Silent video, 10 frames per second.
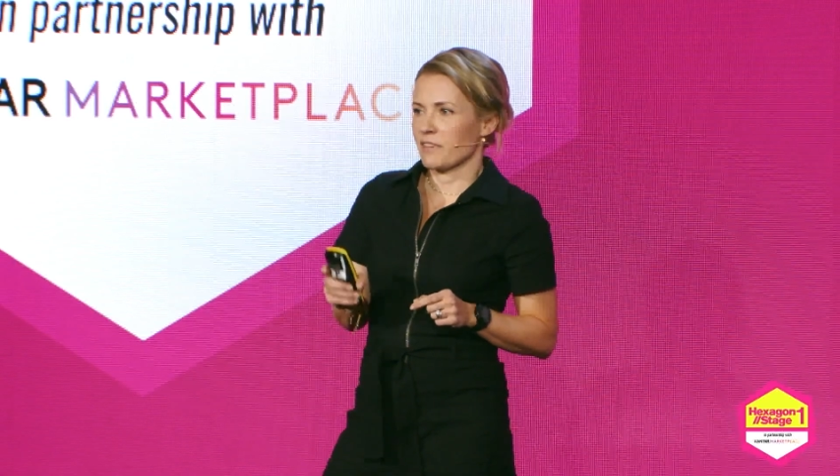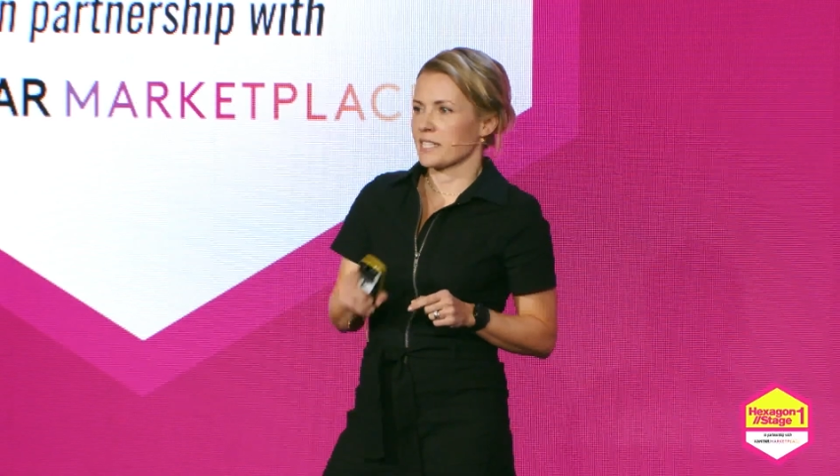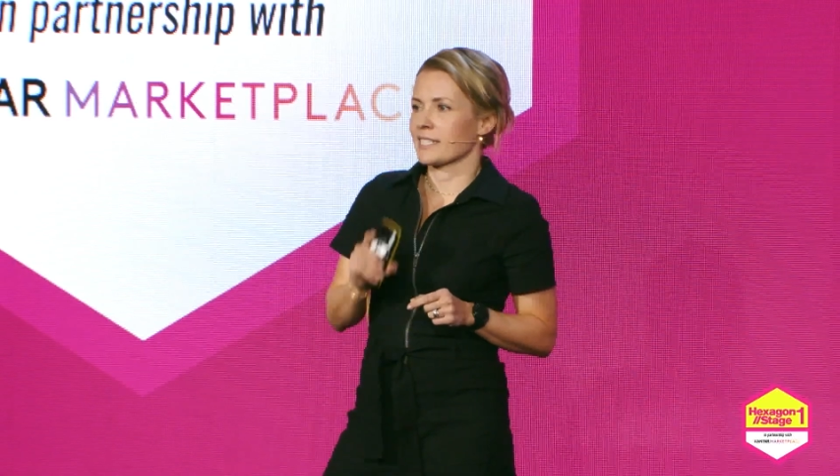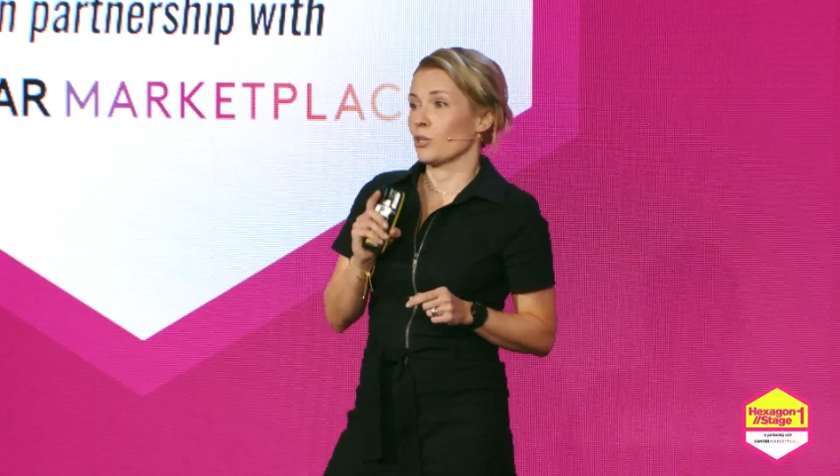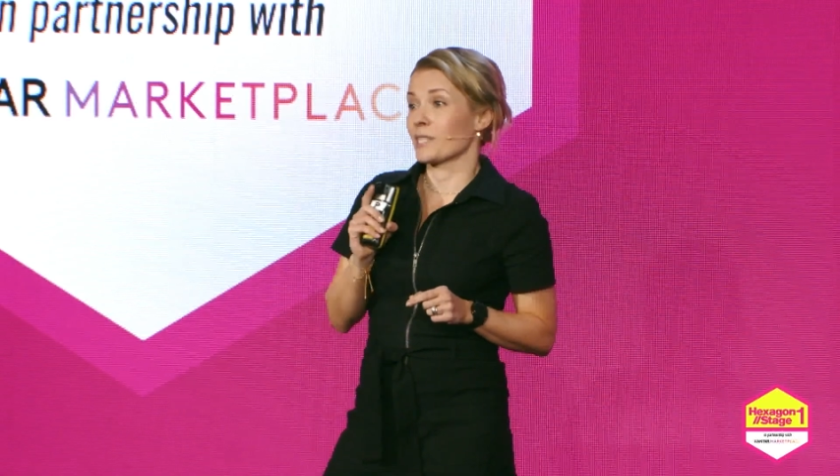which
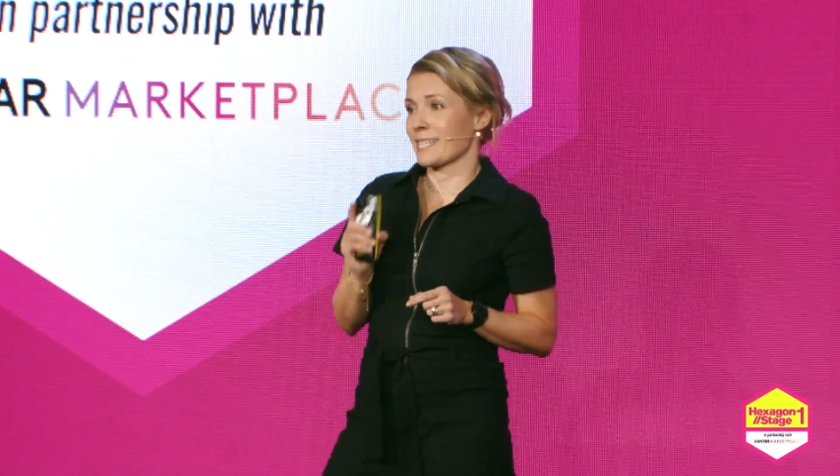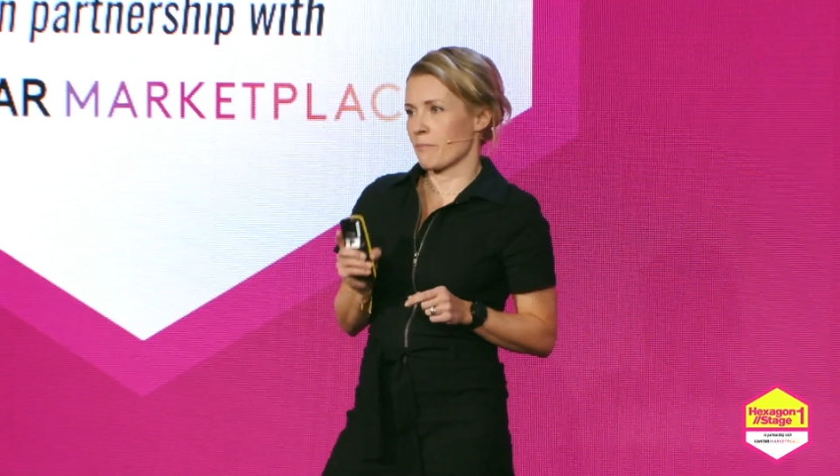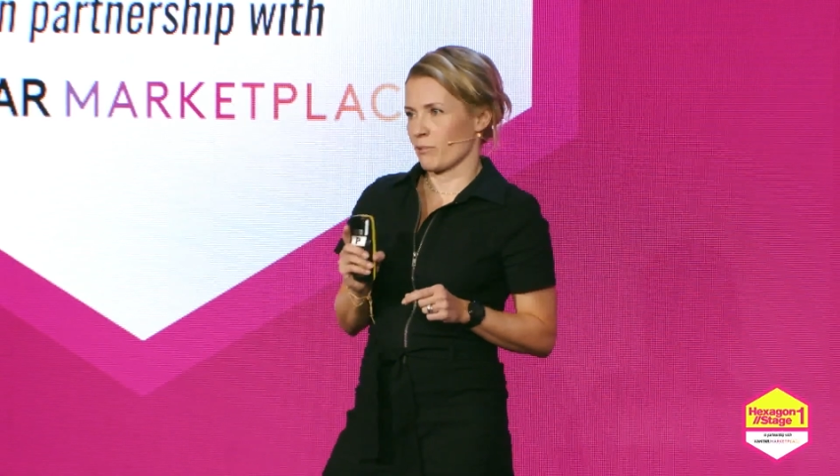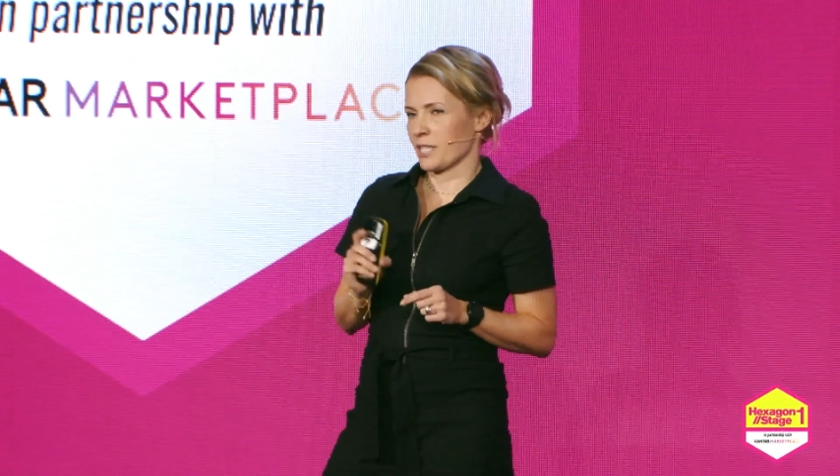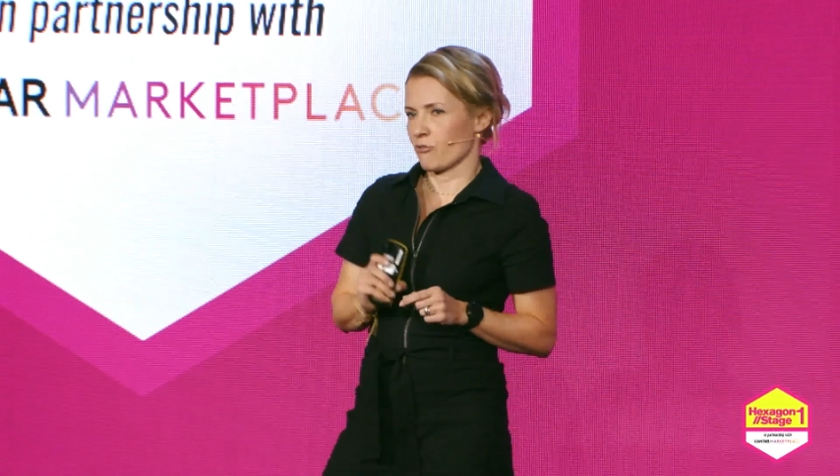is called
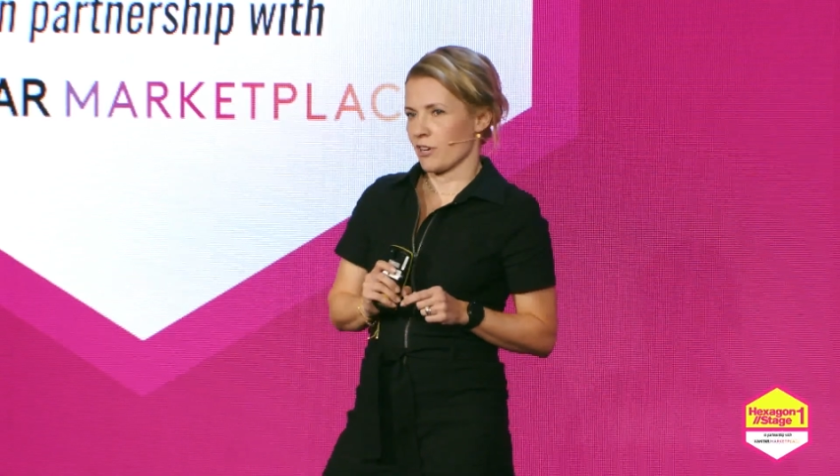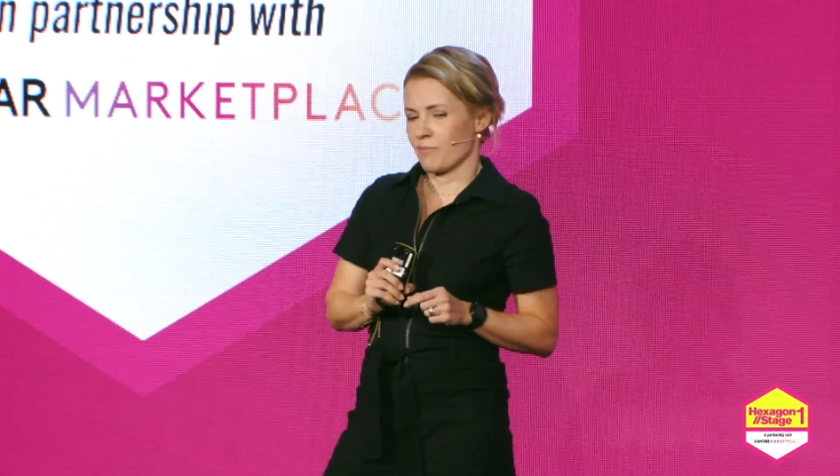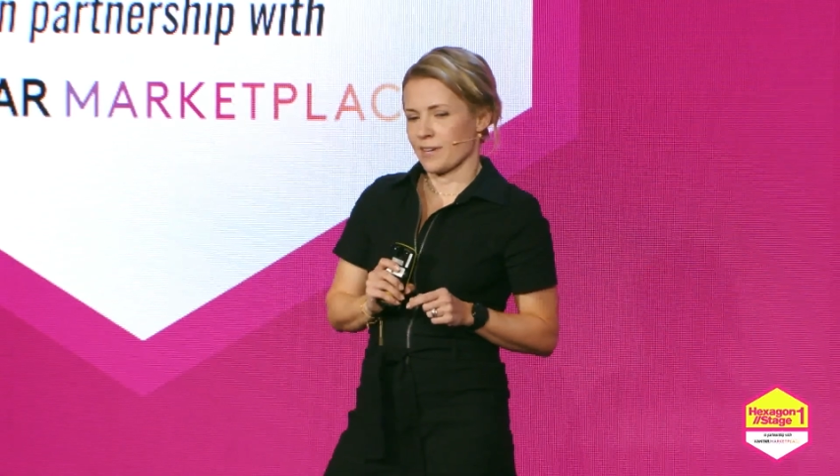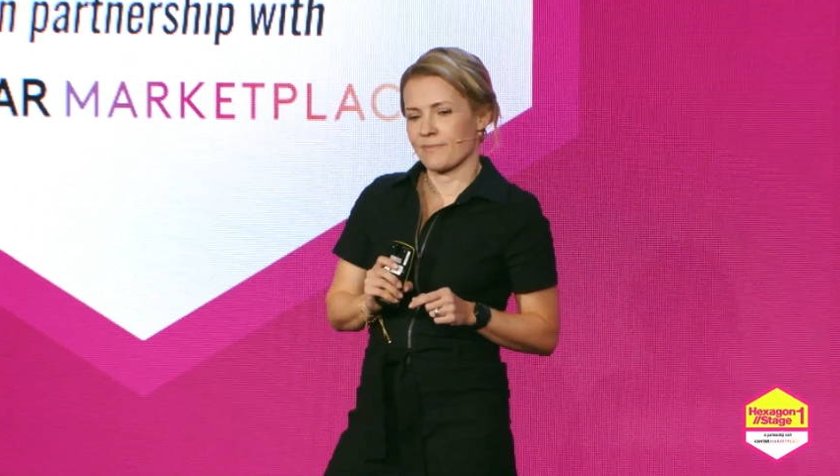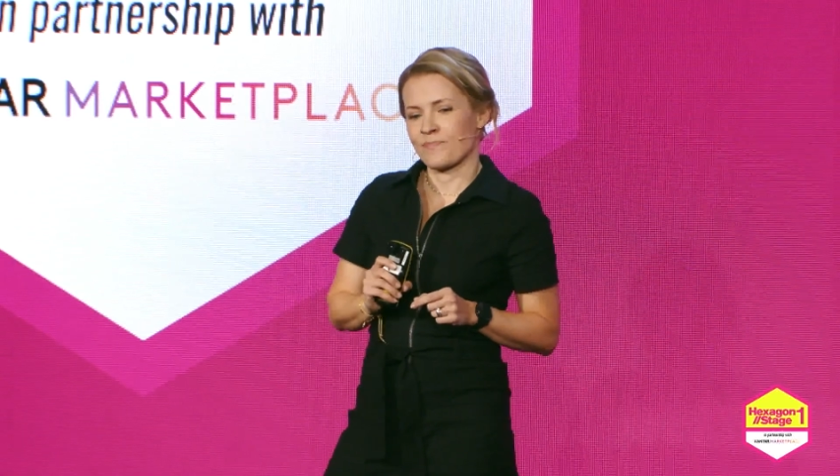zebra
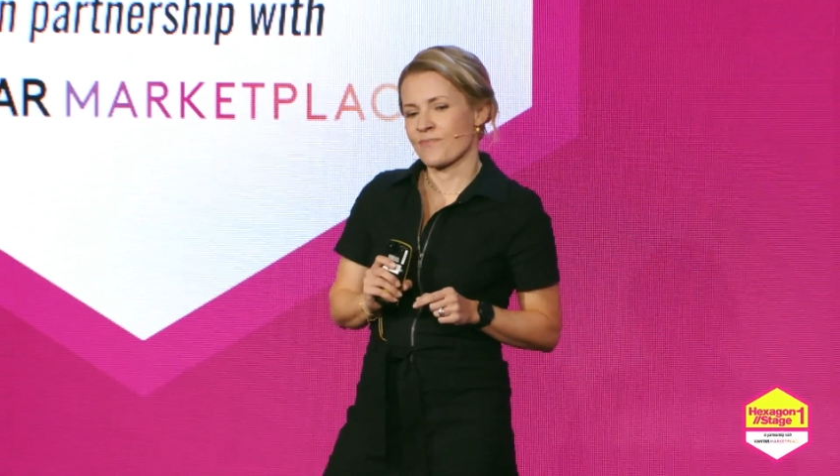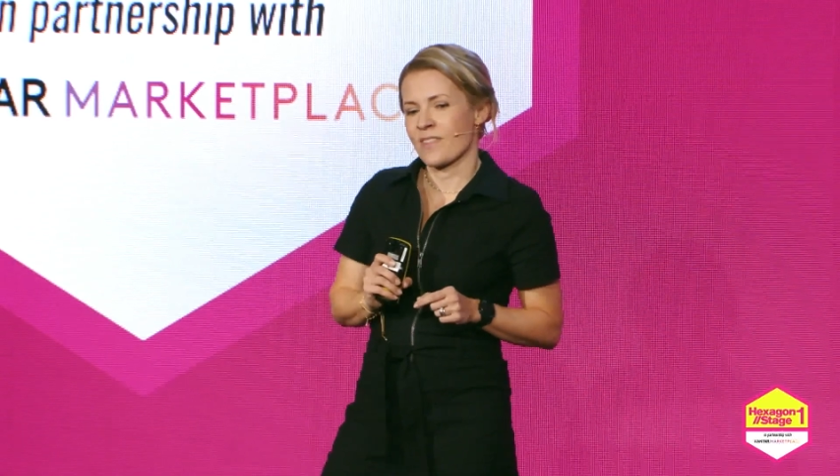striping.